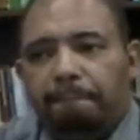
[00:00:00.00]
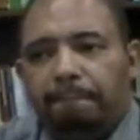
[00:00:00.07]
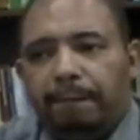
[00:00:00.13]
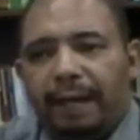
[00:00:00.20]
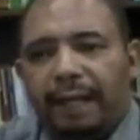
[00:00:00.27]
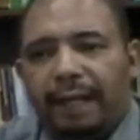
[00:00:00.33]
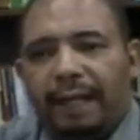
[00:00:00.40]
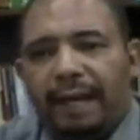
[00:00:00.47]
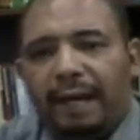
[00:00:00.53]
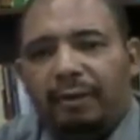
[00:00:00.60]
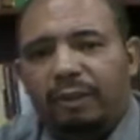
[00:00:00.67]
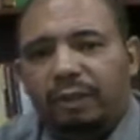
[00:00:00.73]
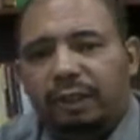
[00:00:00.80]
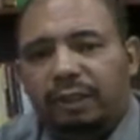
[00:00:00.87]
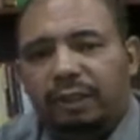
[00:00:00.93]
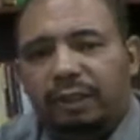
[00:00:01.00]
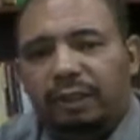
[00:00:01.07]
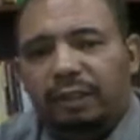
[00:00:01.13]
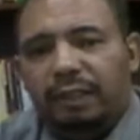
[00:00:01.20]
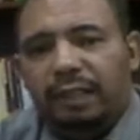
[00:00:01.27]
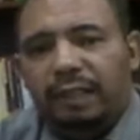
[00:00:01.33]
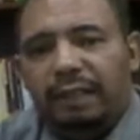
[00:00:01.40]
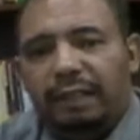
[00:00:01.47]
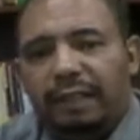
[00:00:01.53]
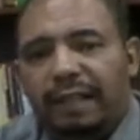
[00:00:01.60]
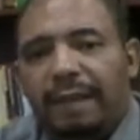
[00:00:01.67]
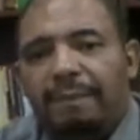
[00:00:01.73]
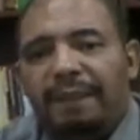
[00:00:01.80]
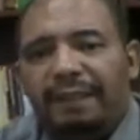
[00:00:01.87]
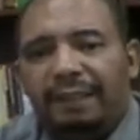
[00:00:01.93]
allows us
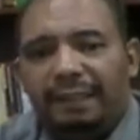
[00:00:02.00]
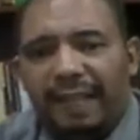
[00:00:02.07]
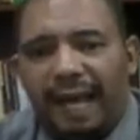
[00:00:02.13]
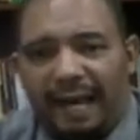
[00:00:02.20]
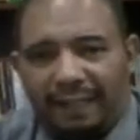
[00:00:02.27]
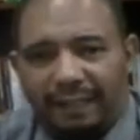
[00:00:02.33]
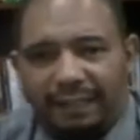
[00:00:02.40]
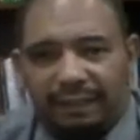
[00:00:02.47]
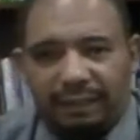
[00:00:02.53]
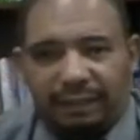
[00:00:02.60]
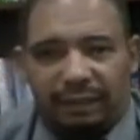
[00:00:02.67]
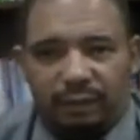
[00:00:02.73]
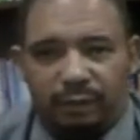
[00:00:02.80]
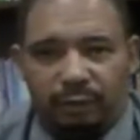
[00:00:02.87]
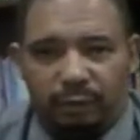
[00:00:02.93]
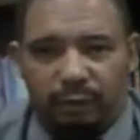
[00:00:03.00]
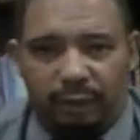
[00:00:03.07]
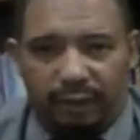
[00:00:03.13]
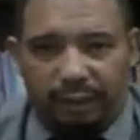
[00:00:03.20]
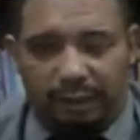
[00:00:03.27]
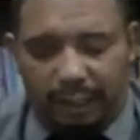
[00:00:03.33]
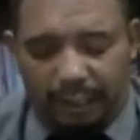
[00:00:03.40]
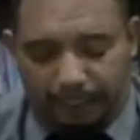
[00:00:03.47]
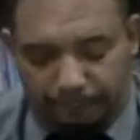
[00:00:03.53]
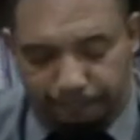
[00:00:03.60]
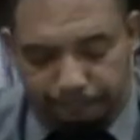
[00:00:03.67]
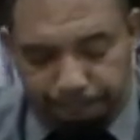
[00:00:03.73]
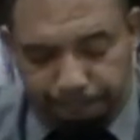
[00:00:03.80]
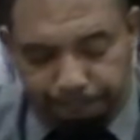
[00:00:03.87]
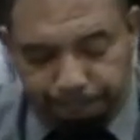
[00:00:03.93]
limited access to the
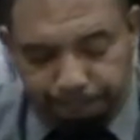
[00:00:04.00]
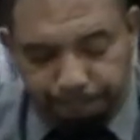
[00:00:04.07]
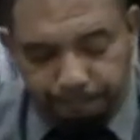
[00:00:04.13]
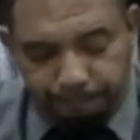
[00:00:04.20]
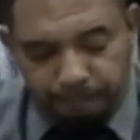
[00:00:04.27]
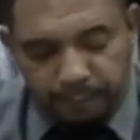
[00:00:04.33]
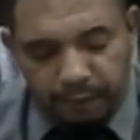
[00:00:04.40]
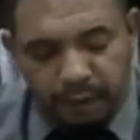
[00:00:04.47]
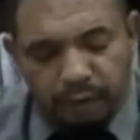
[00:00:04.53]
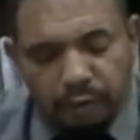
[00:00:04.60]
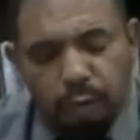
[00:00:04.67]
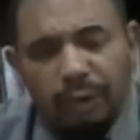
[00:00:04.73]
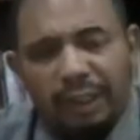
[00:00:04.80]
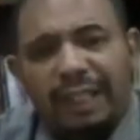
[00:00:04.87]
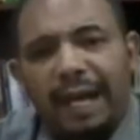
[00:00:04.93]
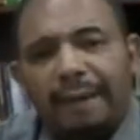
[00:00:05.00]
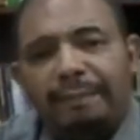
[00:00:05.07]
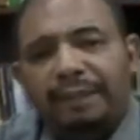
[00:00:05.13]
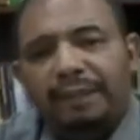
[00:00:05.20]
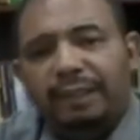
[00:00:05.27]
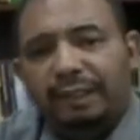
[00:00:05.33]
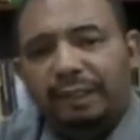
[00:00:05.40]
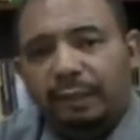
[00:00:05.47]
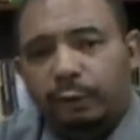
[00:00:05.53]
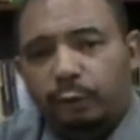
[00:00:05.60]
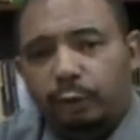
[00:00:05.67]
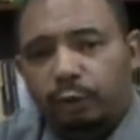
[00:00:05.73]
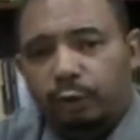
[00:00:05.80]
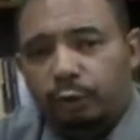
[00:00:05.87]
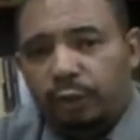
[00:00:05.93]
to what happens in the
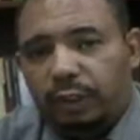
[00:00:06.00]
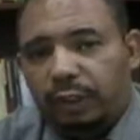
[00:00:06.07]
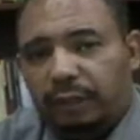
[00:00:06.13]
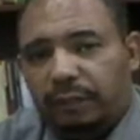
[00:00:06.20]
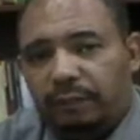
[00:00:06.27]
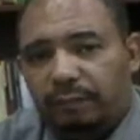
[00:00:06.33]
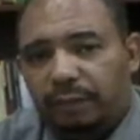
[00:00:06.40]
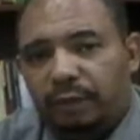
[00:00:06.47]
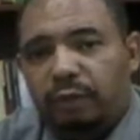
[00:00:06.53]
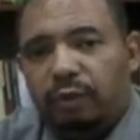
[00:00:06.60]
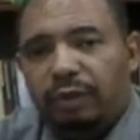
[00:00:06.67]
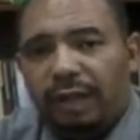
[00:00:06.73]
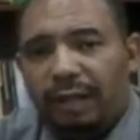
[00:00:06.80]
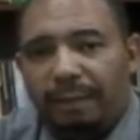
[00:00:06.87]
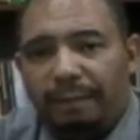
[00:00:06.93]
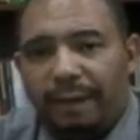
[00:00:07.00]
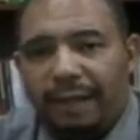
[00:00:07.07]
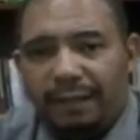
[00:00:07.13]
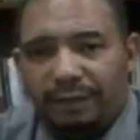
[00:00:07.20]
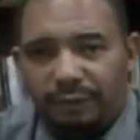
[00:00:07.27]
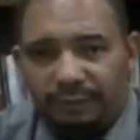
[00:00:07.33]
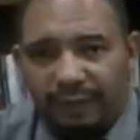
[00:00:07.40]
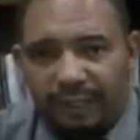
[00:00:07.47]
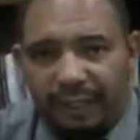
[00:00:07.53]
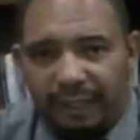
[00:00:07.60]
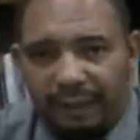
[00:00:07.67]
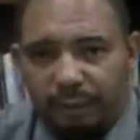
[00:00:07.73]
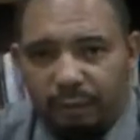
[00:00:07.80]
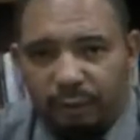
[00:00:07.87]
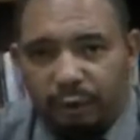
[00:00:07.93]
short story, to the minds of the
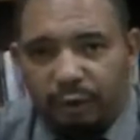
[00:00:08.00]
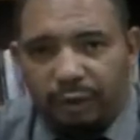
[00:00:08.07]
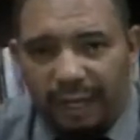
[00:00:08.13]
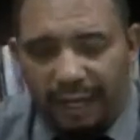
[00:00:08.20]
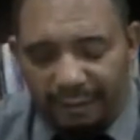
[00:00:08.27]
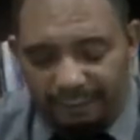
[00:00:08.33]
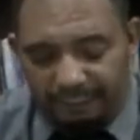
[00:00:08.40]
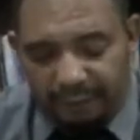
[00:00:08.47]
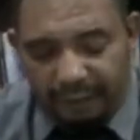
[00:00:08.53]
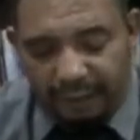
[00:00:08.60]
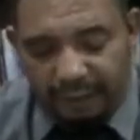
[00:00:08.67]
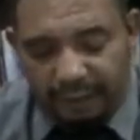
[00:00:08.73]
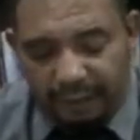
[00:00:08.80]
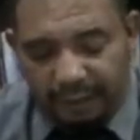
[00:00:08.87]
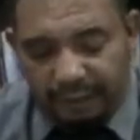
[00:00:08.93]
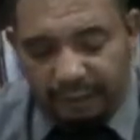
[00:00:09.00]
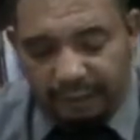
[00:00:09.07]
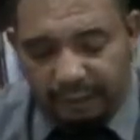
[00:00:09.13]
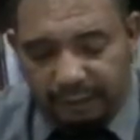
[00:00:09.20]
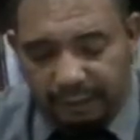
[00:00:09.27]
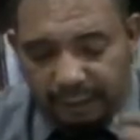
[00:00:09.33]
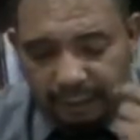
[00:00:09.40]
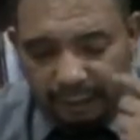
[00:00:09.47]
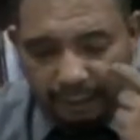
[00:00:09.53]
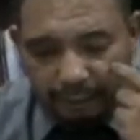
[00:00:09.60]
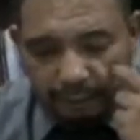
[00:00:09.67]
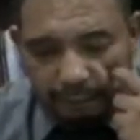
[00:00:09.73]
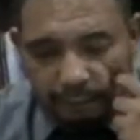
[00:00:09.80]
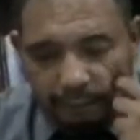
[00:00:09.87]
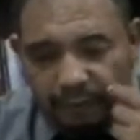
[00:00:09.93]
character. We don't have this
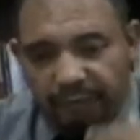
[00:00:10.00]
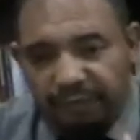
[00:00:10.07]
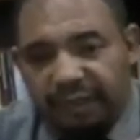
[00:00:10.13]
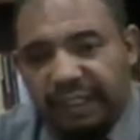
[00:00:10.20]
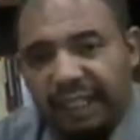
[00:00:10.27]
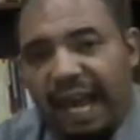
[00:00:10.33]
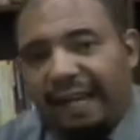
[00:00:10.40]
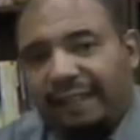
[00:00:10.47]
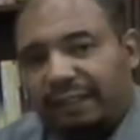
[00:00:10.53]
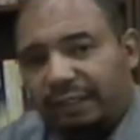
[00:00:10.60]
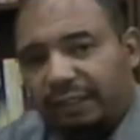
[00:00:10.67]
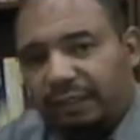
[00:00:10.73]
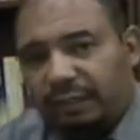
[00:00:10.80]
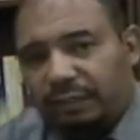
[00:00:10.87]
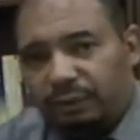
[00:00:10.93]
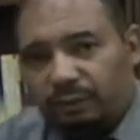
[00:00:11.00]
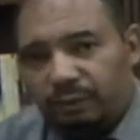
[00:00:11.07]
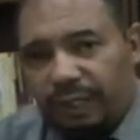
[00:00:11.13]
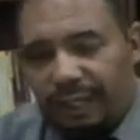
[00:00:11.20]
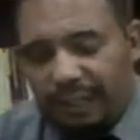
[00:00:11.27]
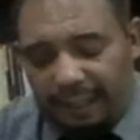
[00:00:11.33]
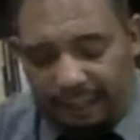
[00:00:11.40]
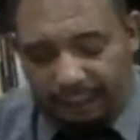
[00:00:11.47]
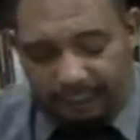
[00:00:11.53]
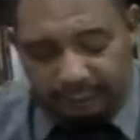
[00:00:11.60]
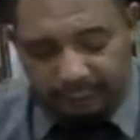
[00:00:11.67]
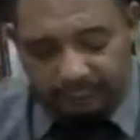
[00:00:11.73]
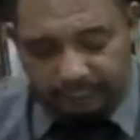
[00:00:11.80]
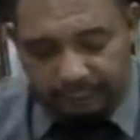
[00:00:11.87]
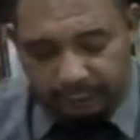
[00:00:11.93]
free access to the
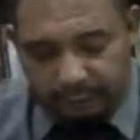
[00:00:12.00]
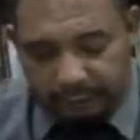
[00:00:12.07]
characters.